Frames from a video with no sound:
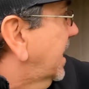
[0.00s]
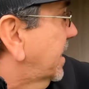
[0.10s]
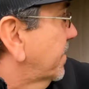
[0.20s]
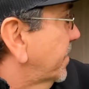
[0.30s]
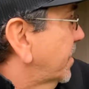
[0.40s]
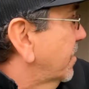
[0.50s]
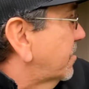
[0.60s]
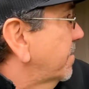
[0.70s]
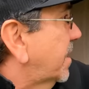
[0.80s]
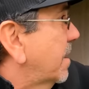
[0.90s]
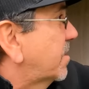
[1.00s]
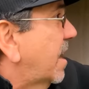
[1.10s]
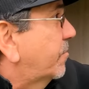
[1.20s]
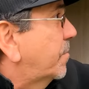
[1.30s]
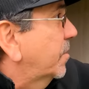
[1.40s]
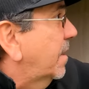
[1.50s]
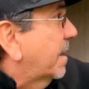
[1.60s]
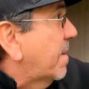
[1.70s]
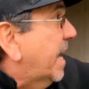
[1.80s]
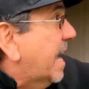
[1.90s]
you know, sometimes I have to put
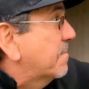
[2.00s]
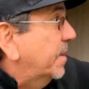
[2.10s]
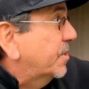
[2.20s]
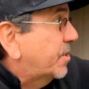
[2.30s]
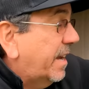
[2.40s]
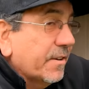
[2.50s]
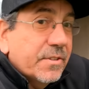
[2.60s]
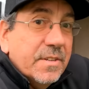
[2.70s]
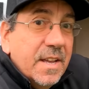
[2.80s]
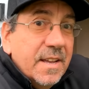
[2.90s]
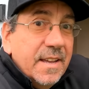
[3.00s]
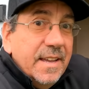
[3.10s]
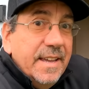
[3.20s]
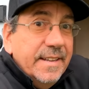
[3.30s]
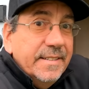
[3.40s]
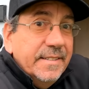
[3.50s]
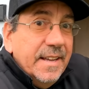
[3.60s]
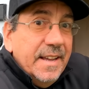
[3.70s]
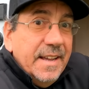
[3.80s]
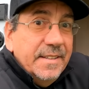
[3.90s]
like my camping chairs in
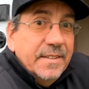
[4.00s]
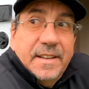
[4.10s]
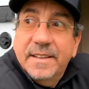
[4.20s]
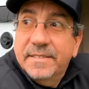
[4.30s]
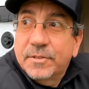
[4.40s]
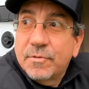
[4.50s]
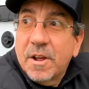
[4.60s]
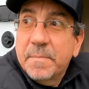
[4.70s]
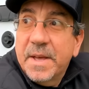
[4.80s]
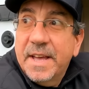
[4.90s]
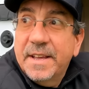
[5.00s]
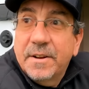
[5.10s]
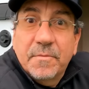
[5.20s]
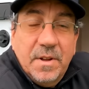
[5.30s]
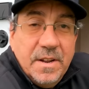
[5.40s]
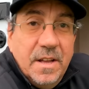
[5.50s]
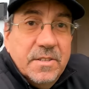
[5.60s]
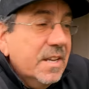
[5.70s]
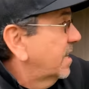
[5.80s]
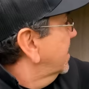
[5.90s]
the truck bed or whatnot.